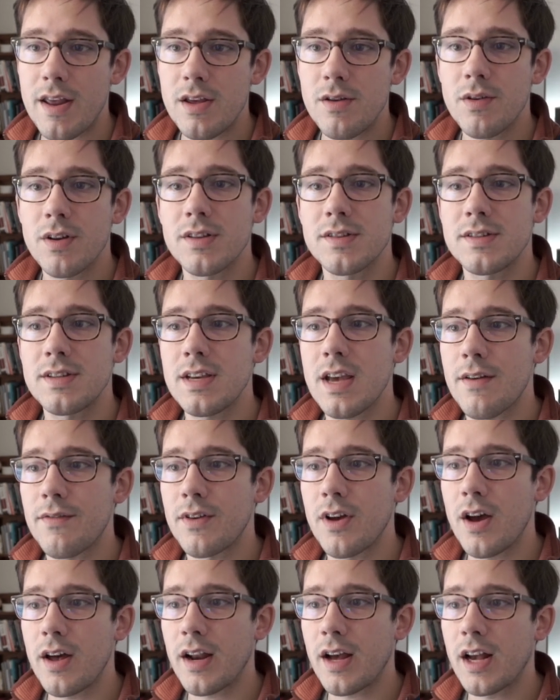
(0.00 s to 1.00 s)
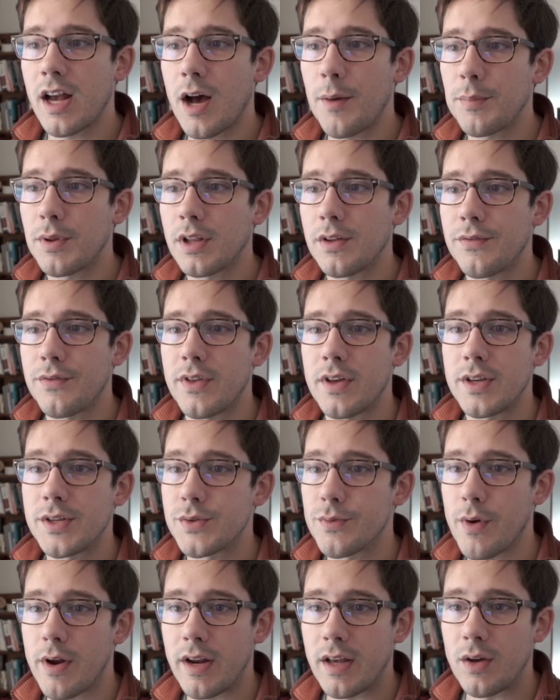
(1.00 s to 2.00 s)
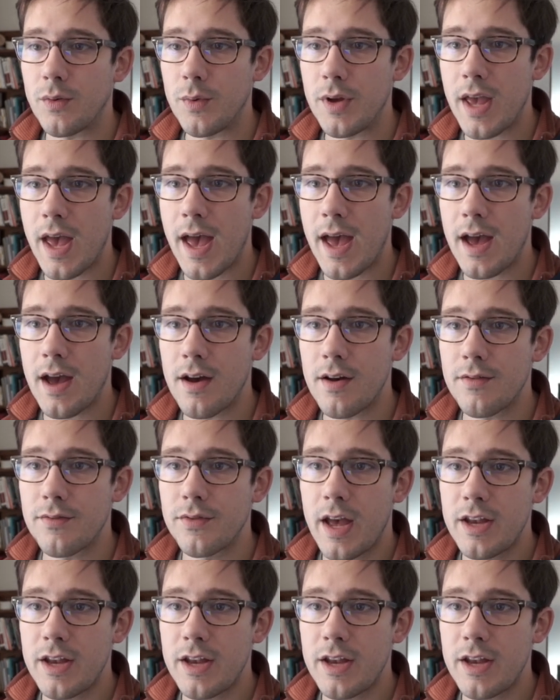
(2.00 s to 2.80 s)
you can see I've got a couple of things running. We have